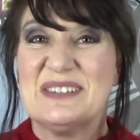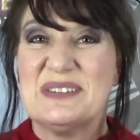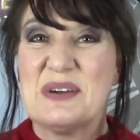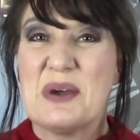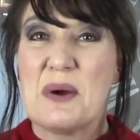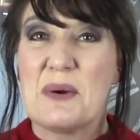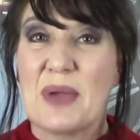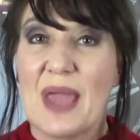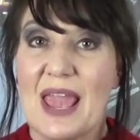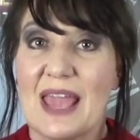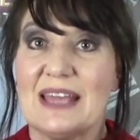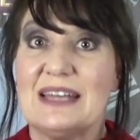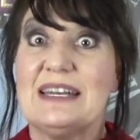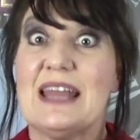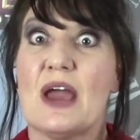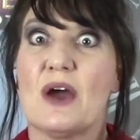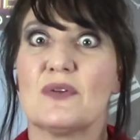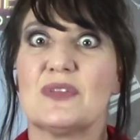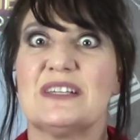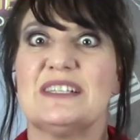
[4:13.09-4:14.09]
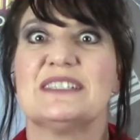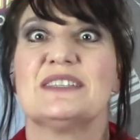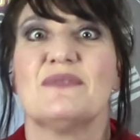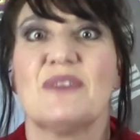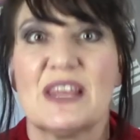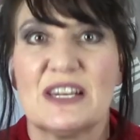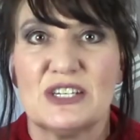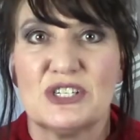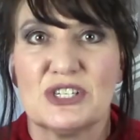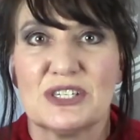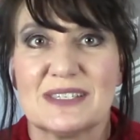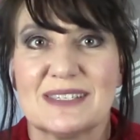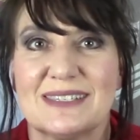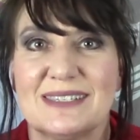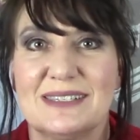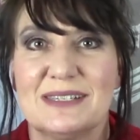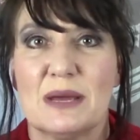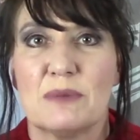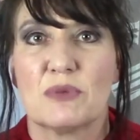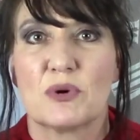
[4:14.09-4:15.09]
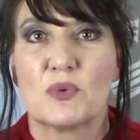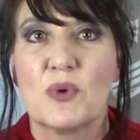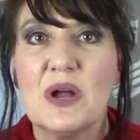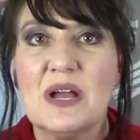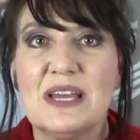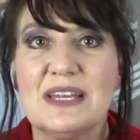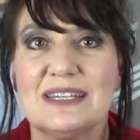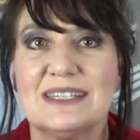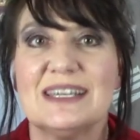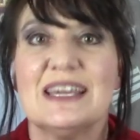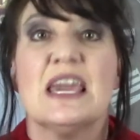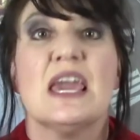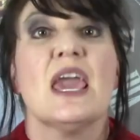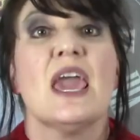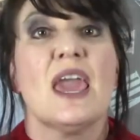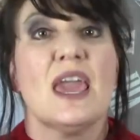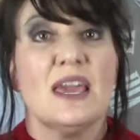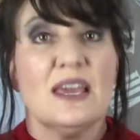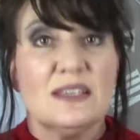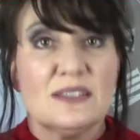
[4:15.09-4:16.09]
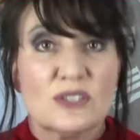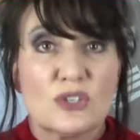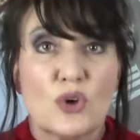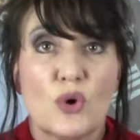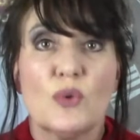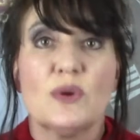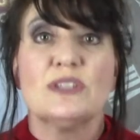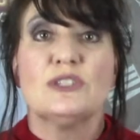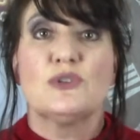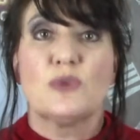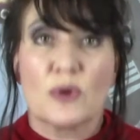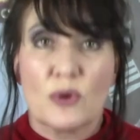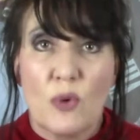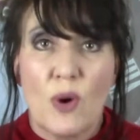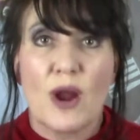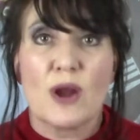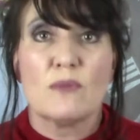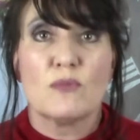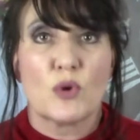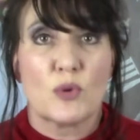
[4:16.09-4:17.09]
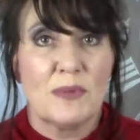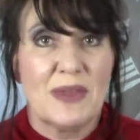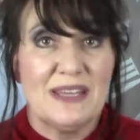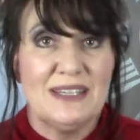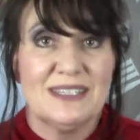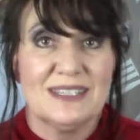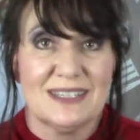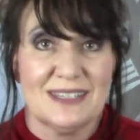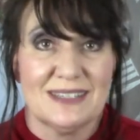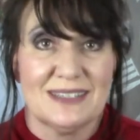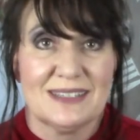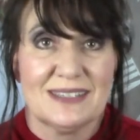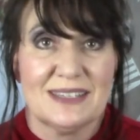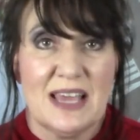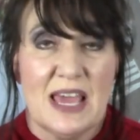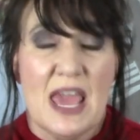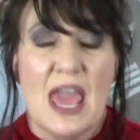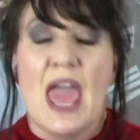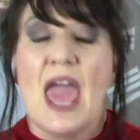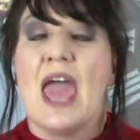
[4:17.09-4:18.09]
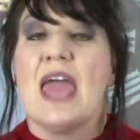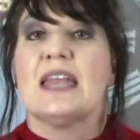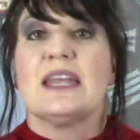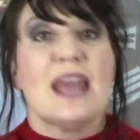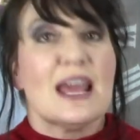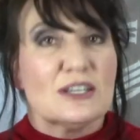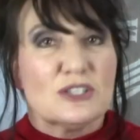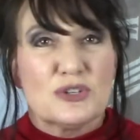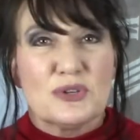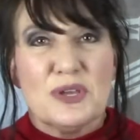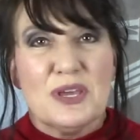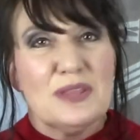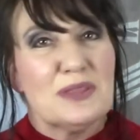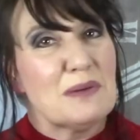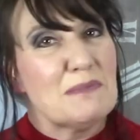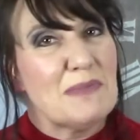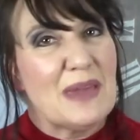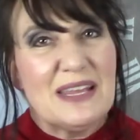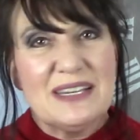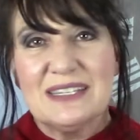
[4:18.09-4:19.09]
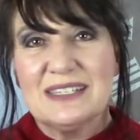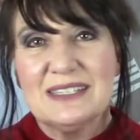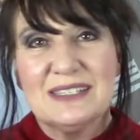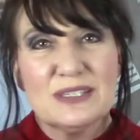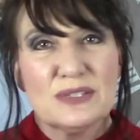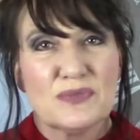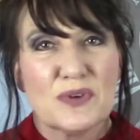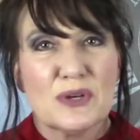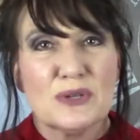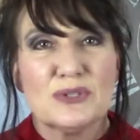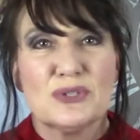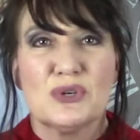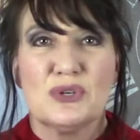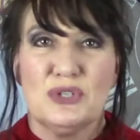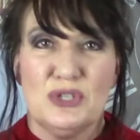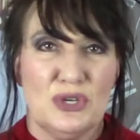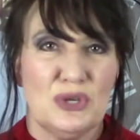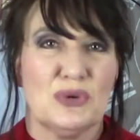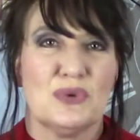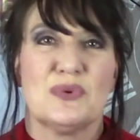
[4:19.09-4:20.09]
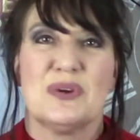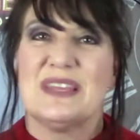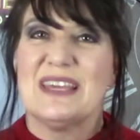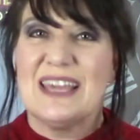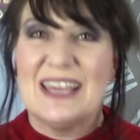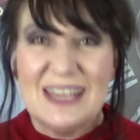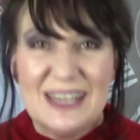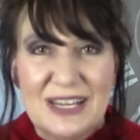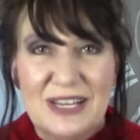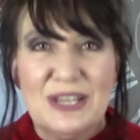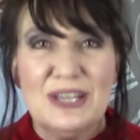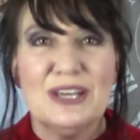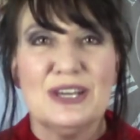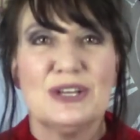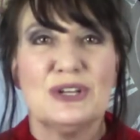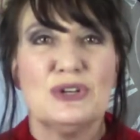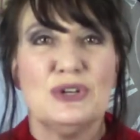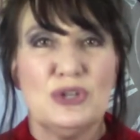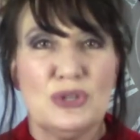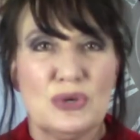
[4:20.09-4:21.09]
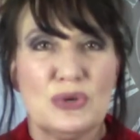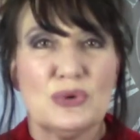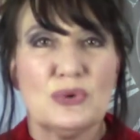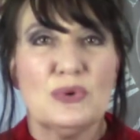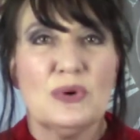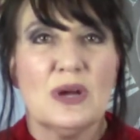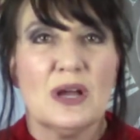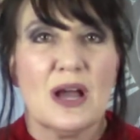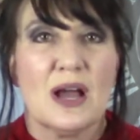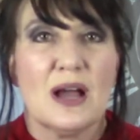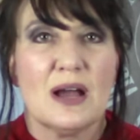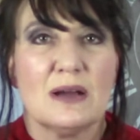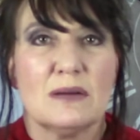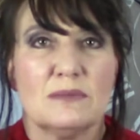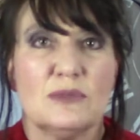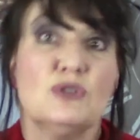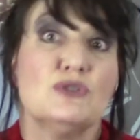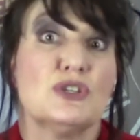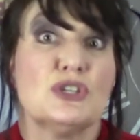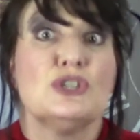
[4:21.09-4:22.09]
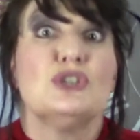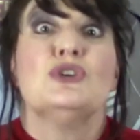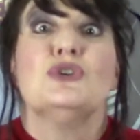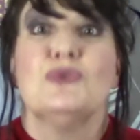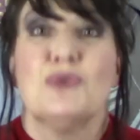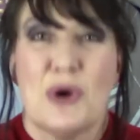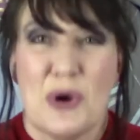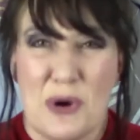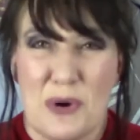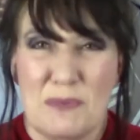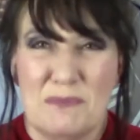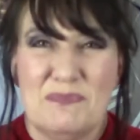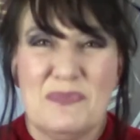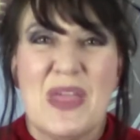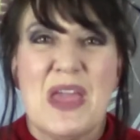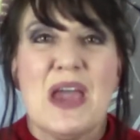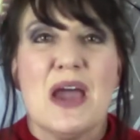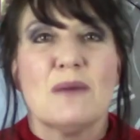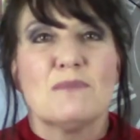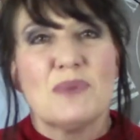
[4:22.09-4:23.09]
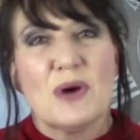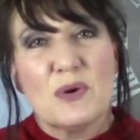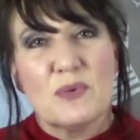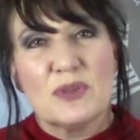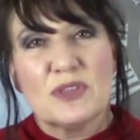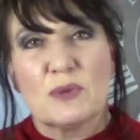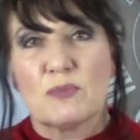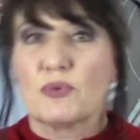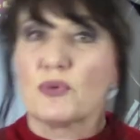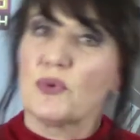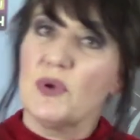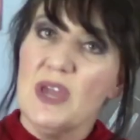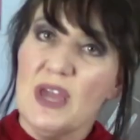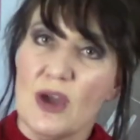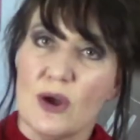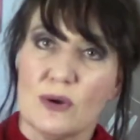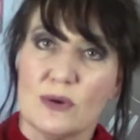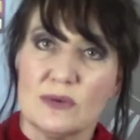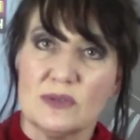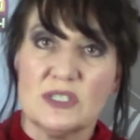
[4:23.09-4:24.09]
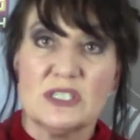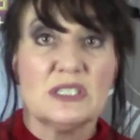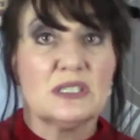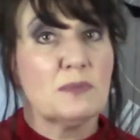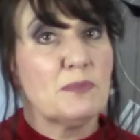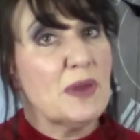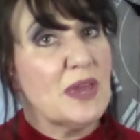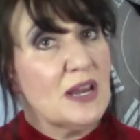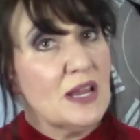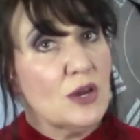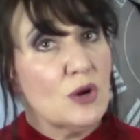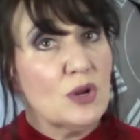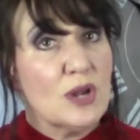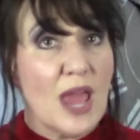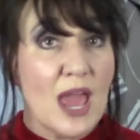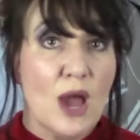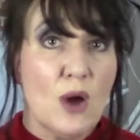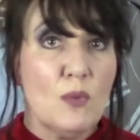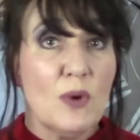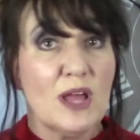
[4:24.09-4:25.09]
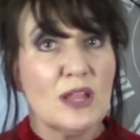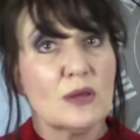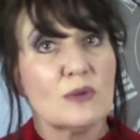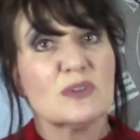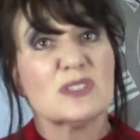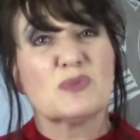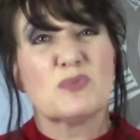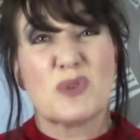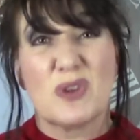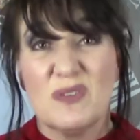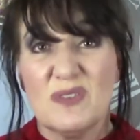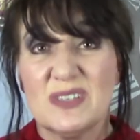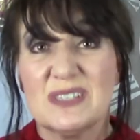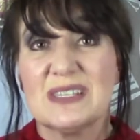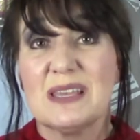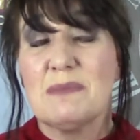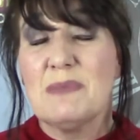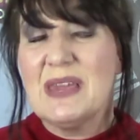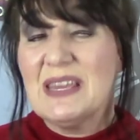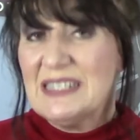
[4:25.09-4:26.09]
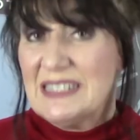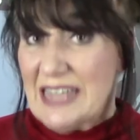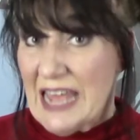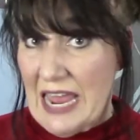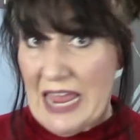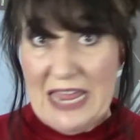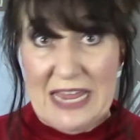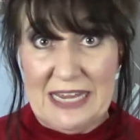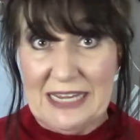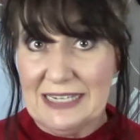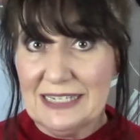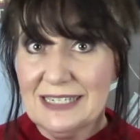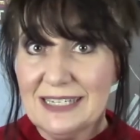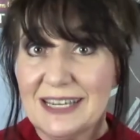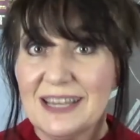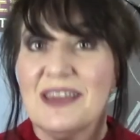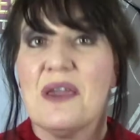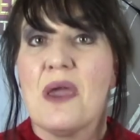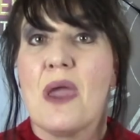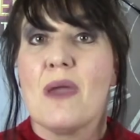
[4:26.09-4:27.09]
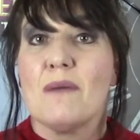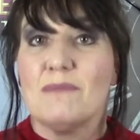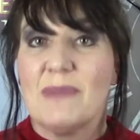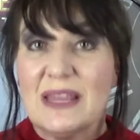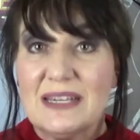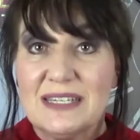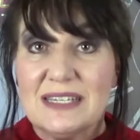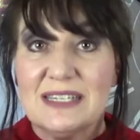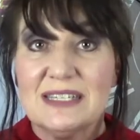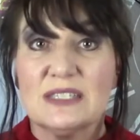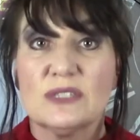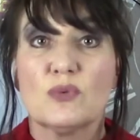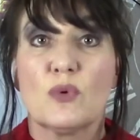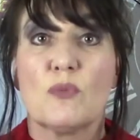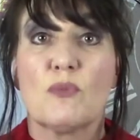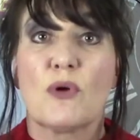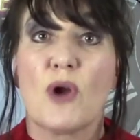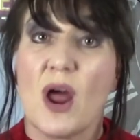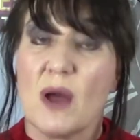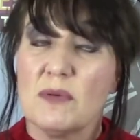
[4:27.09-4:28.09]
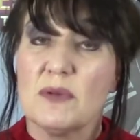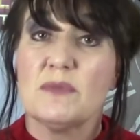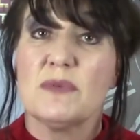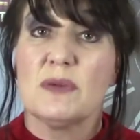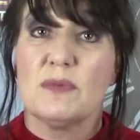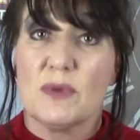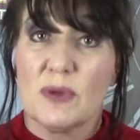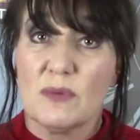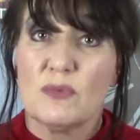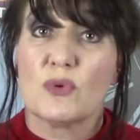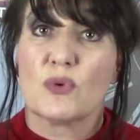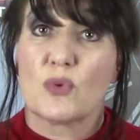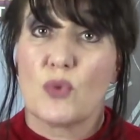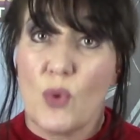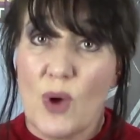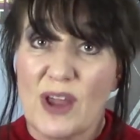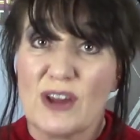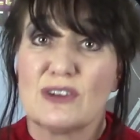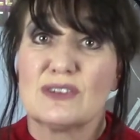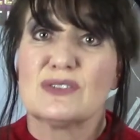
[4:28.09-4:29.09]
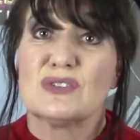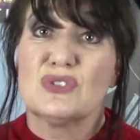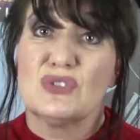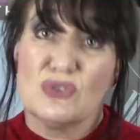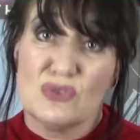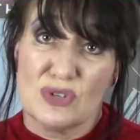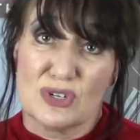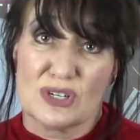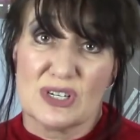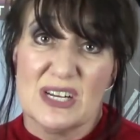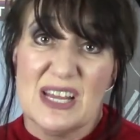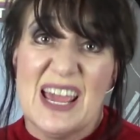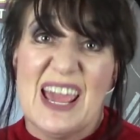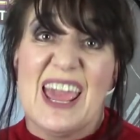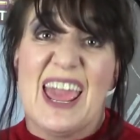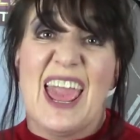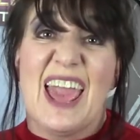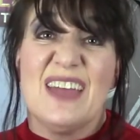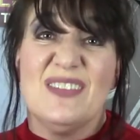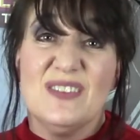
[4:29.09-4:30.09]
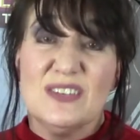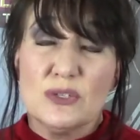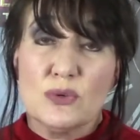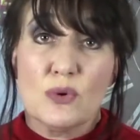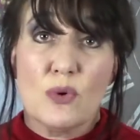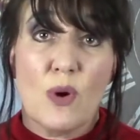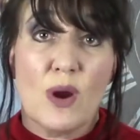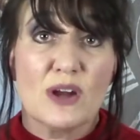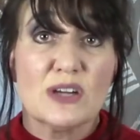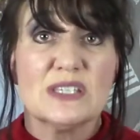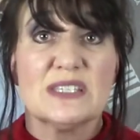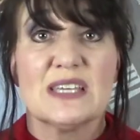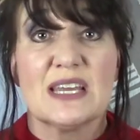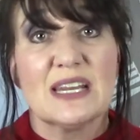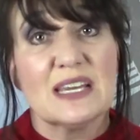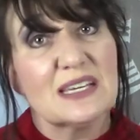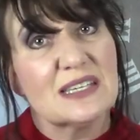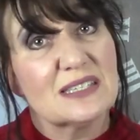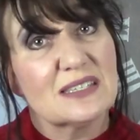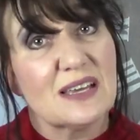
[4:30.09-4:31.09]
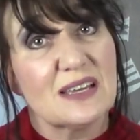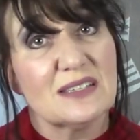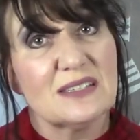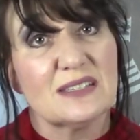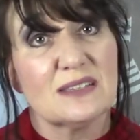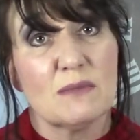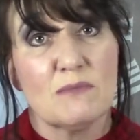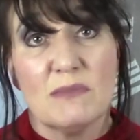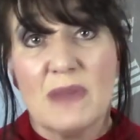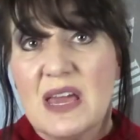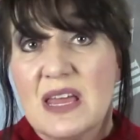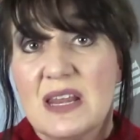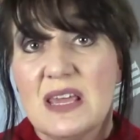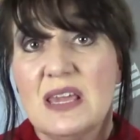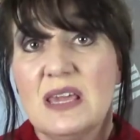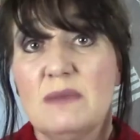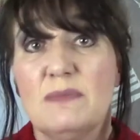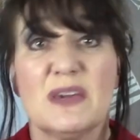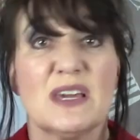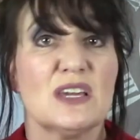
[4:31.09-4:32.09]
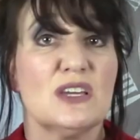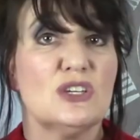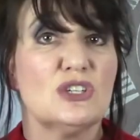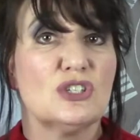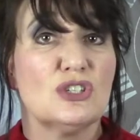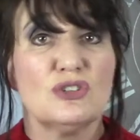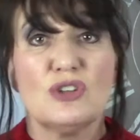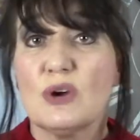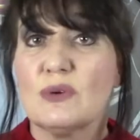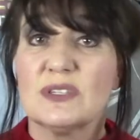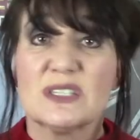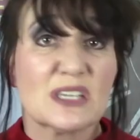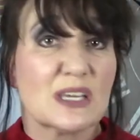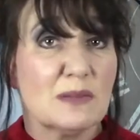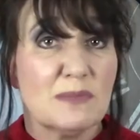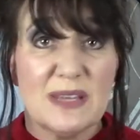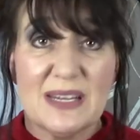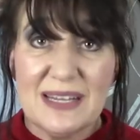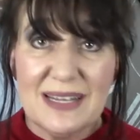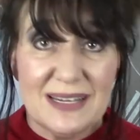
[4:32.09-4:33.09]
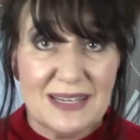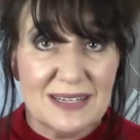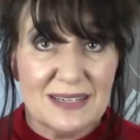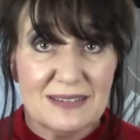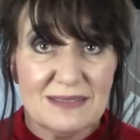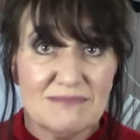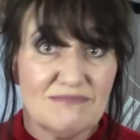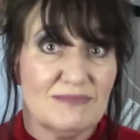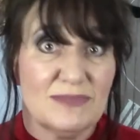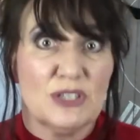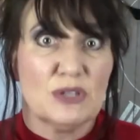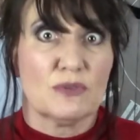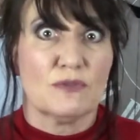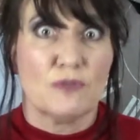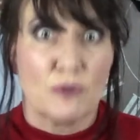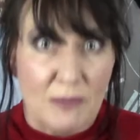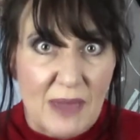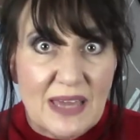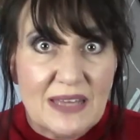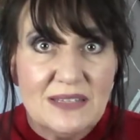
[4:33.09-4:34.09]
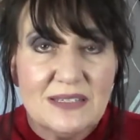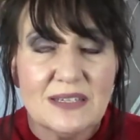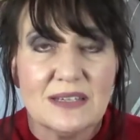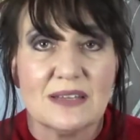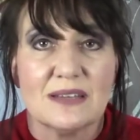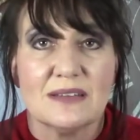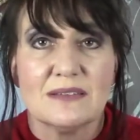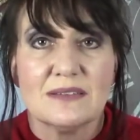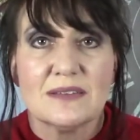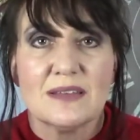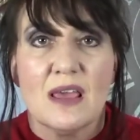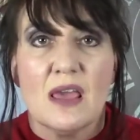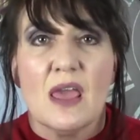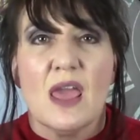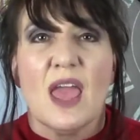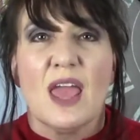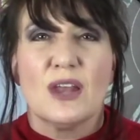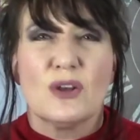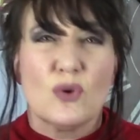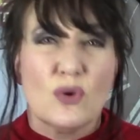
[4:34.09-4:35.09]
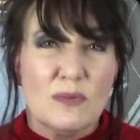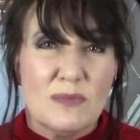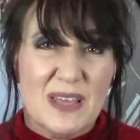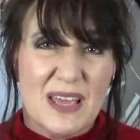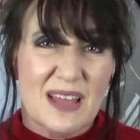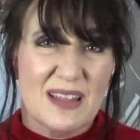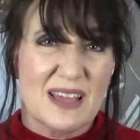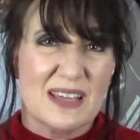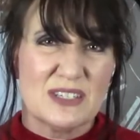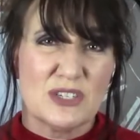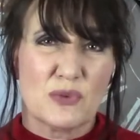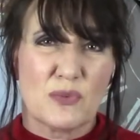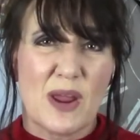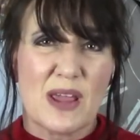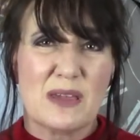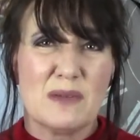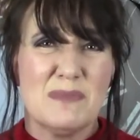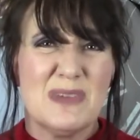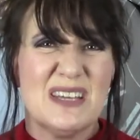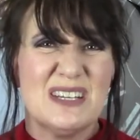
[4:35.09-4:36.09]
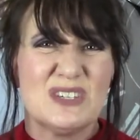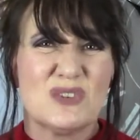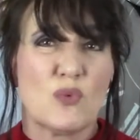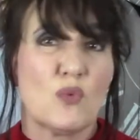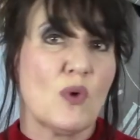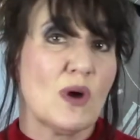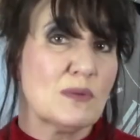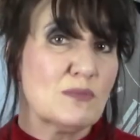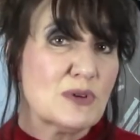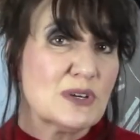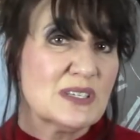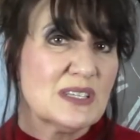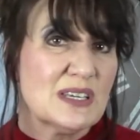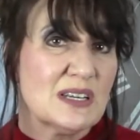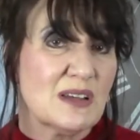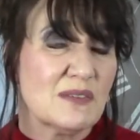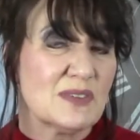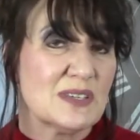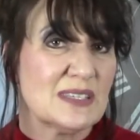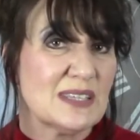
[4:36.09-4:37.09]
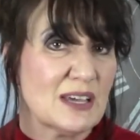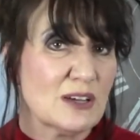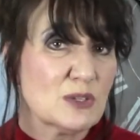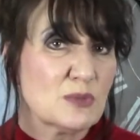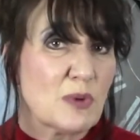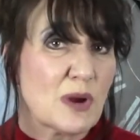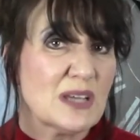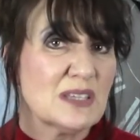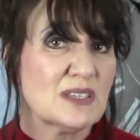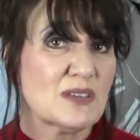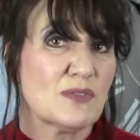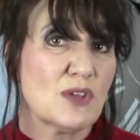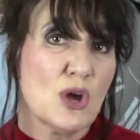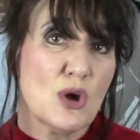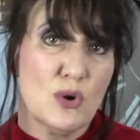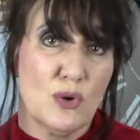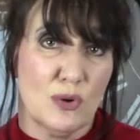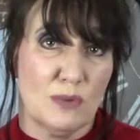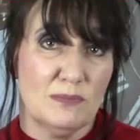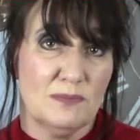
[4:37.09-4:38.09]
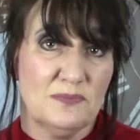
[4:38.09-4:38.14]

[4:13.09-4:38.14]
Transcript: Okay, now the disadvantages. Number one, it's going to require more maintenance. Naturally, the maintenance falls on you with any new to you home, but with a pre-owned, depending on how well it was previously maintained, maintenance will probably be required sooner. And this requires setting aside some money because it's going to be needed, for maintenance. And normally I like to recommend 1% of the sales price of the home.